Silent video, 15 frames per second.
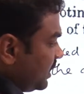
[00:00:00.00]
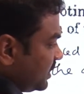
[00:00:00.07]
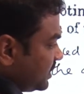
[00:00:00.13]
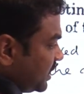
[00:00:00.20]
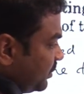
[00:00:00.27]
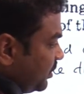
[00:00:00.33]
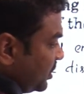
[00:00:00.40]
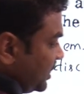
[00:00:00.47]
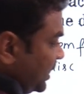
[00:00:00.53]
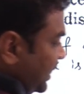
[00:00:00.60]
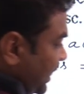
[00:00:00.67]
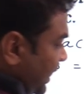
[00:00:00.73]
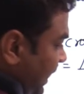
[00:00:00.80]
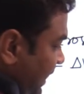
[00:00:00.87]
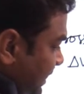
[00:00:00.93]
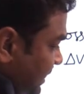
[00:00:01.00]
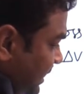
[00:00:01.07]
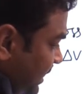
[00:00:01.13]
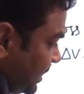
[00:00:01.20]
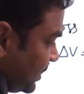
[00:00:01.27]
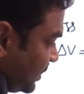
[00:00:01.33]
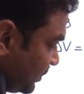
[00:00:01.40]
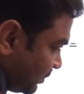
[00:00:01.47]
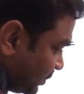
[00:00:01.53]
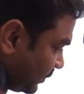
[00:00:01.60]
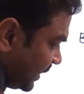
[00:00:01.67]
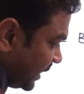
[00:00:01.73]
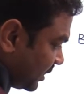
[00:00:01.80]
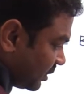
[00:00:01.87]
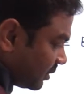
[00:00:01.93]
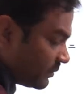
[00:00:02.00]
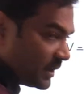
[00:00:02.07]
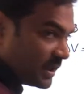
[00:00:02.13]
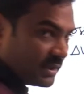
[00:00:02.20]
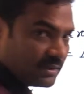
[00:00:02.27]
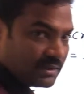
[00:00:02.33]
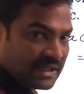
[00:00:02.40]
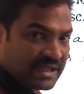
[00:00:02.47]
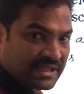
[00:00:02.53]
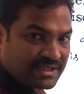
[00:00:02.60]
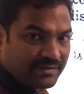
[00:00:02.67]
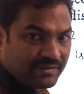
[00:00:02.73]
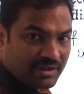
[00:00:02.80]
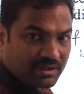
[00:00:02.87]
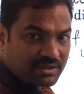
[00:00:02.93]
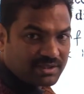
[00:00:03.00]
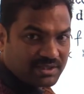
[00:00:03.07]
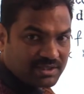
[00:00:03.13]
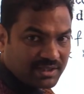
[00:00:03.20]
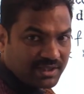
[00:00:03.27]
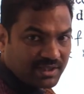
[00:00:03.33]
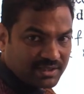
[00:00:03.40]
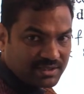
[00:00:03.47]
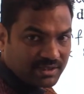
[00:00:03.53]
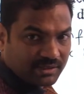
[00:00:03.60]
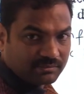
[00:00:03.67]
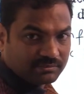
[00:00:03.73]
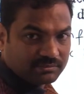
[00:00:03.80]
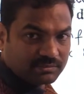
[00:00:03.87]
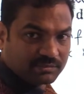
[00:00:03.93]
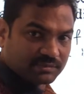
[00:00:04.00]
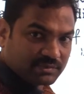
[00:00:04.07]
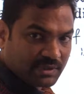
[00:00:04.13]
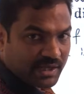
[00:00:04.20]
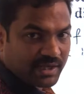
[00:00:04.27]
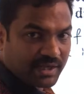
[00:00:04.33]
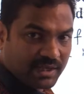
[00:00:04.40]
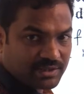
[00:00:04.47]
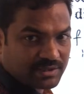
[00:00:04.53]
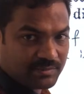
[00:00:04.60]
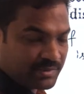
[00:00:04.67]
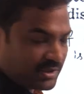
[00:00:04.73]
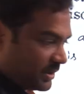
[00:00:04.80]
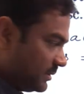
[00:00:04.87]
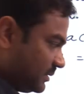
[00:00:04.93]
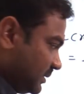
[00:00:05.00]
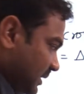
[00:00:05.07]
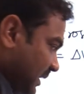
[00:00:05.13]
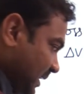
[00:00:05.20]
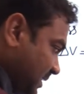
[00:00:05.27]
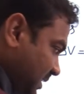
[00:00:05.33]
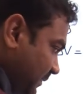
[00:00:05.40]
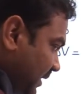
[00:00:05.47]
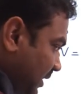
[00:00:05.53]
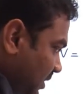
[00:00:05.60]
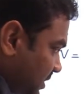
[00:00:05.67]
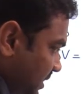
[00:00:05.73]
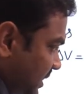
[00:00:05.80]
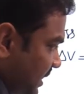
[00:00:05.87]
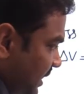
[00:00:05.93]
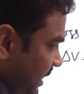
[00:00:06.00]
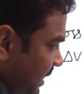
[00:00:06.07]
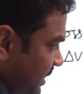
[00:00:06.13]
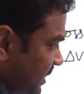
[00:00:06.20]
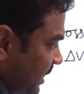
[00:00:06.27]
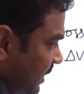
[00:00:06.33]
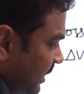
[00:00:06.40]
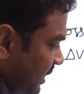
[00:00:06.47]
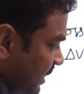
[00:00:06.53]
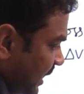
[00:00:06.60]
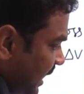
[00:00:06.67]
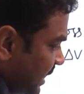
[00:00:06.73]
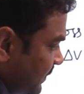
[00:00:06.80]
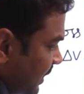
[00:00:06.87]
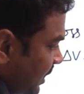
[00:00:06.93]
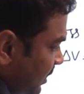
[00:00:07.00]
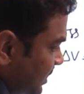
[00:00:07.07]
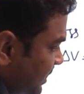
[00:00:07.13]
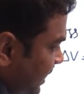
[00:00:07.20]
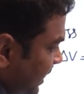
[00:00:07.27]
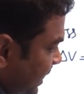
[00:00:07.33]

Suppose that as it is moving downward, let us say velocity is increasing. Again assumption. Let us say velocity is increasing. As velocity